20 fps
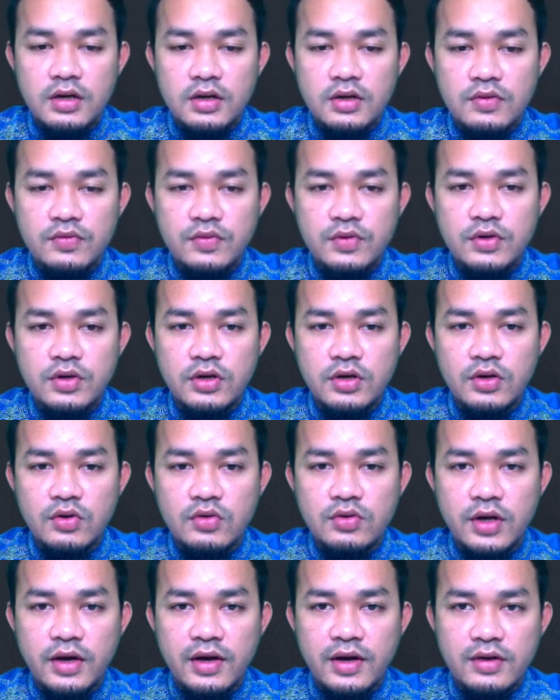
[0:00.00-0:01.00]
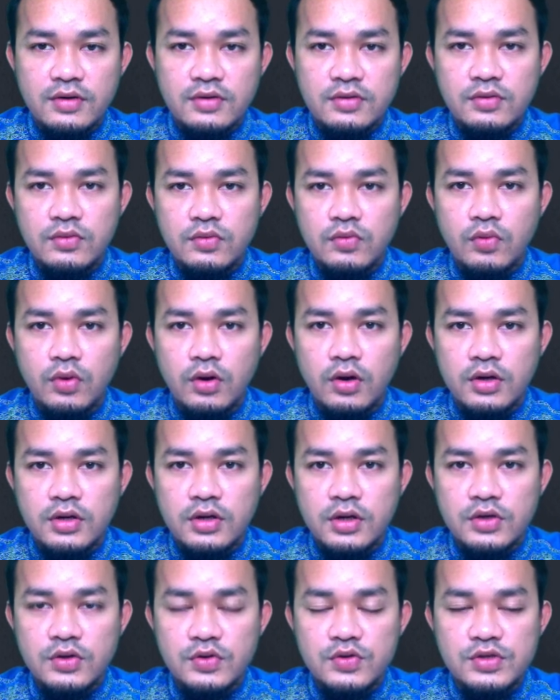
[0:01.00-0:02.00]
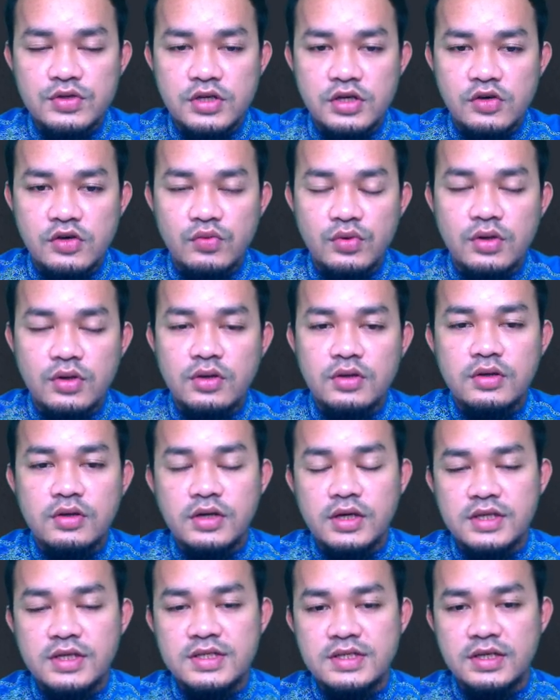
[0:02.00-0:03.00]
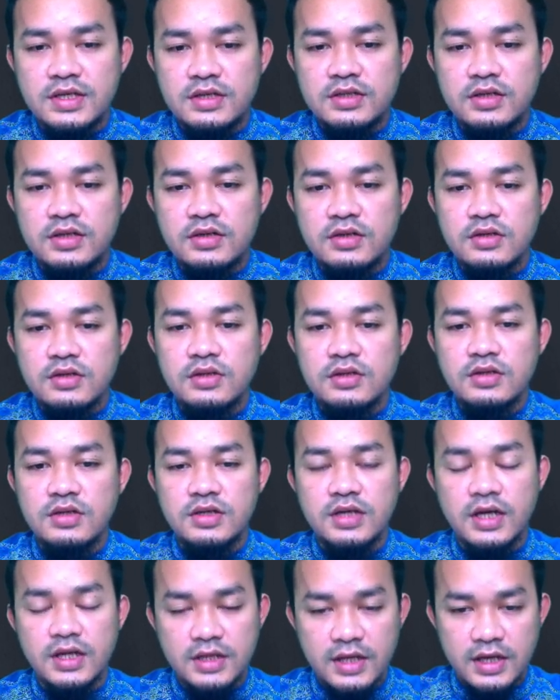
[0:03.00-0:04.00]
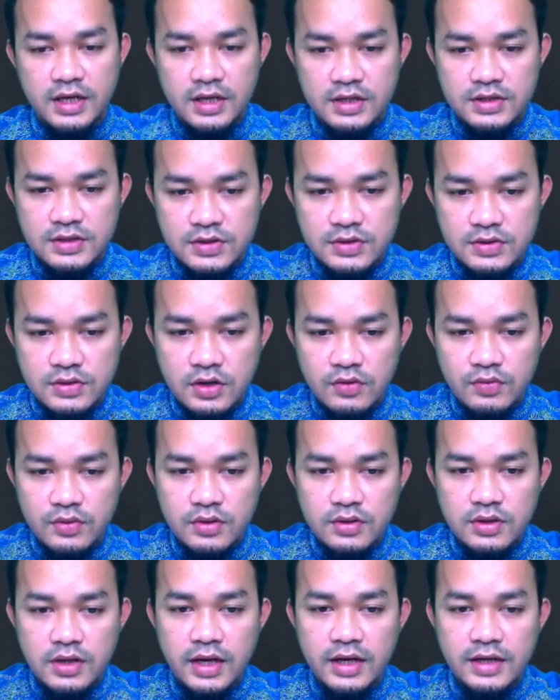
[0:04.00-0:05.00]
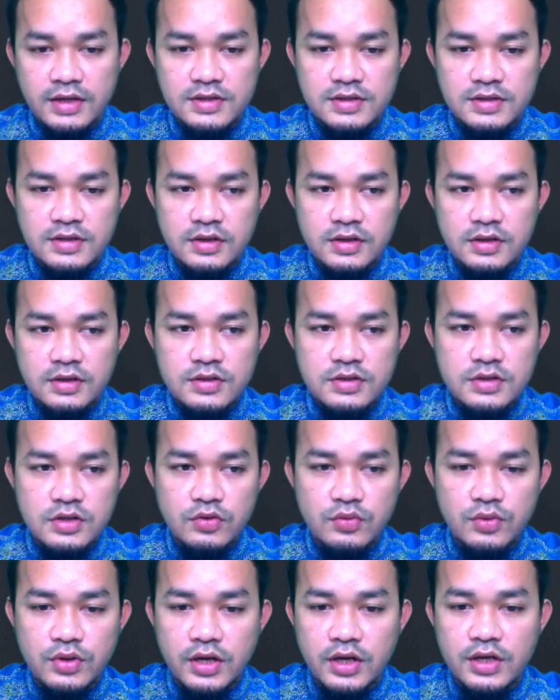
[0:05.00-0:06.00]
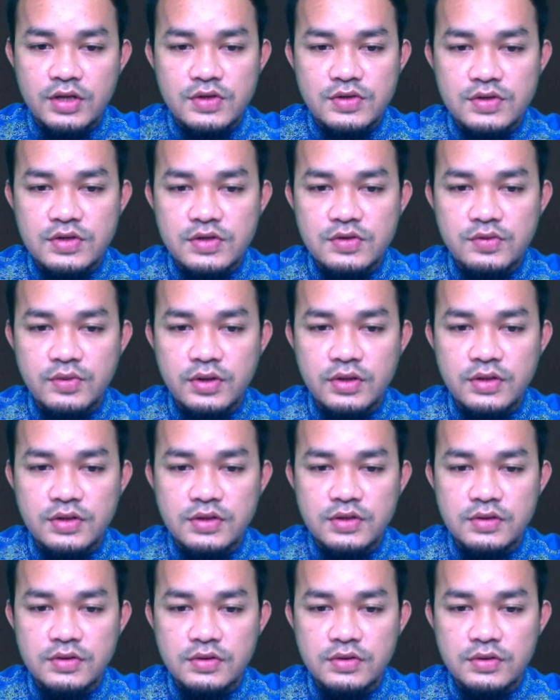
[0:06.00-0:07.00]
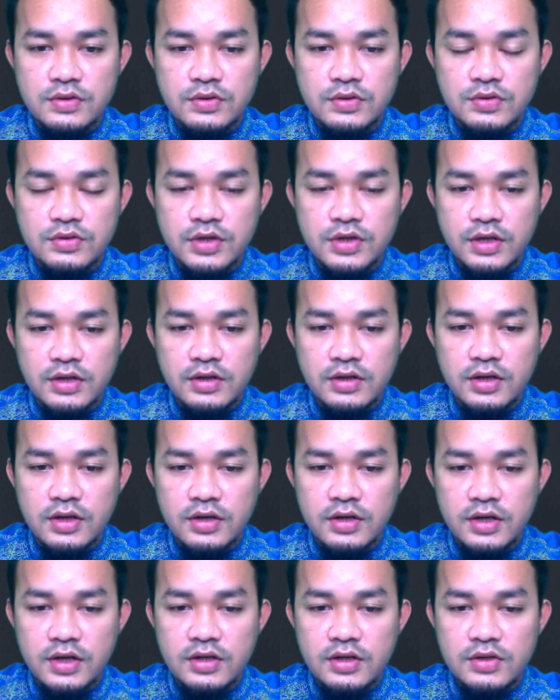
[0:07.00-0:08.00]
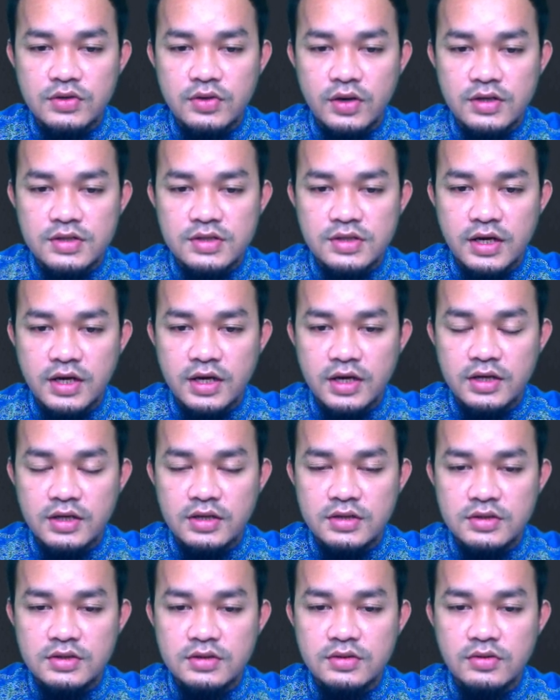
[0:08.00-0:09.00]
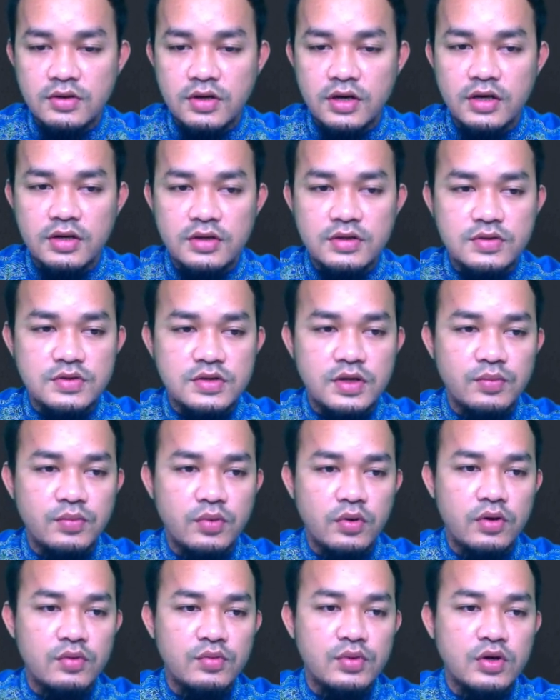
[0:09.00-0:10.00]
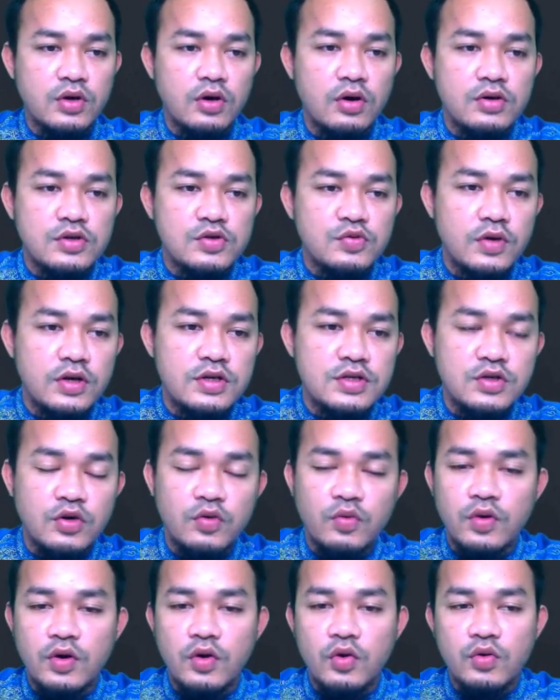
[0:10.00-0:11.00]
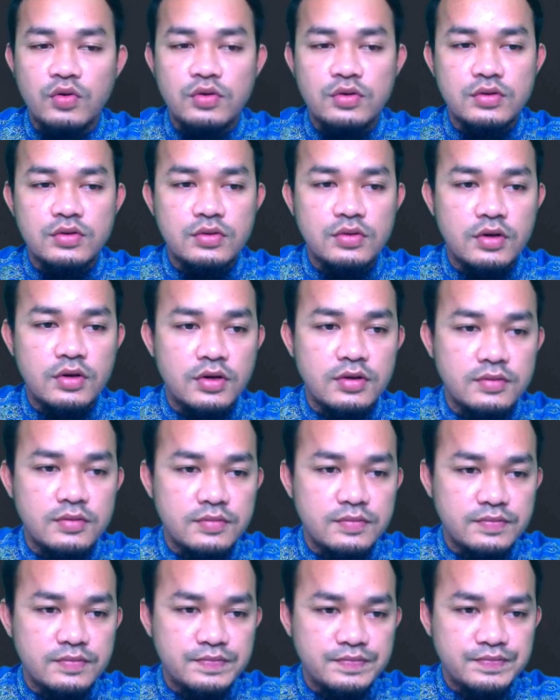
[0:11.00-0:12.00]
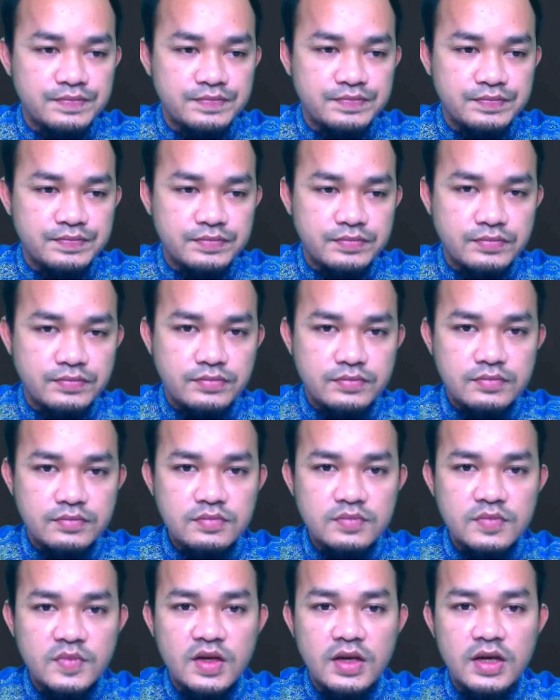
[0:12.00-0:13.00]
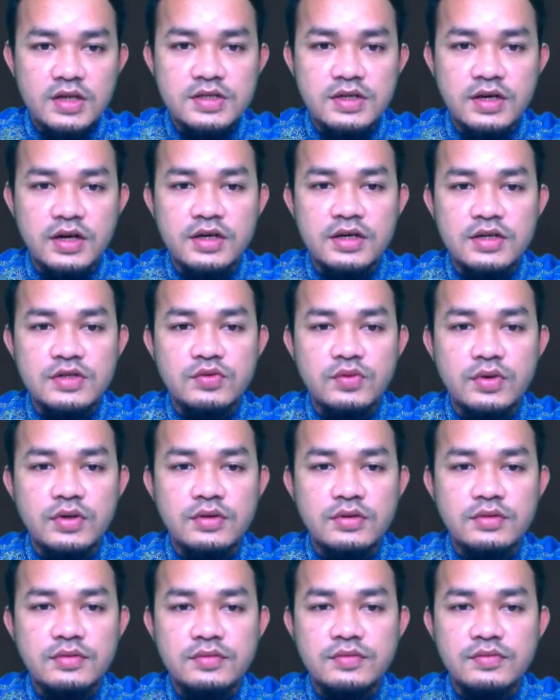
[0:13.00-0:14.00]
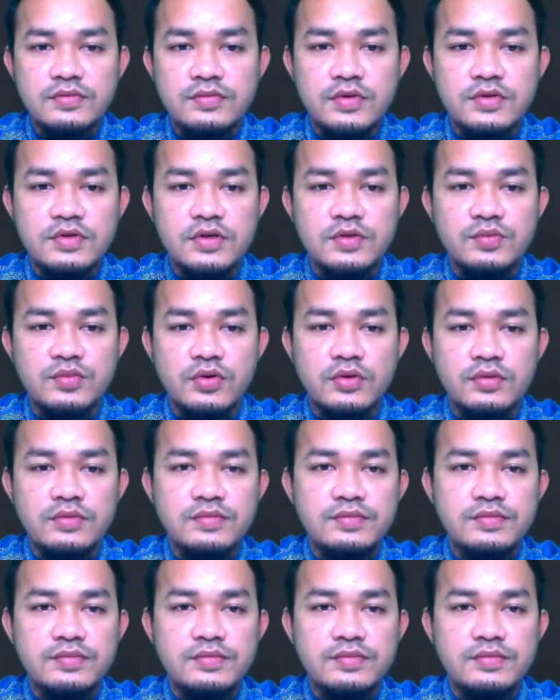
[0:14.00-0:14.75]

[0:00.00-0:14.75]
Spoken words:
we don't know that what the user will insert the data to our class, so we can use this one to check and then to assign it. Okay, to support, we call this one is overload. Okay, let's run this one. For example,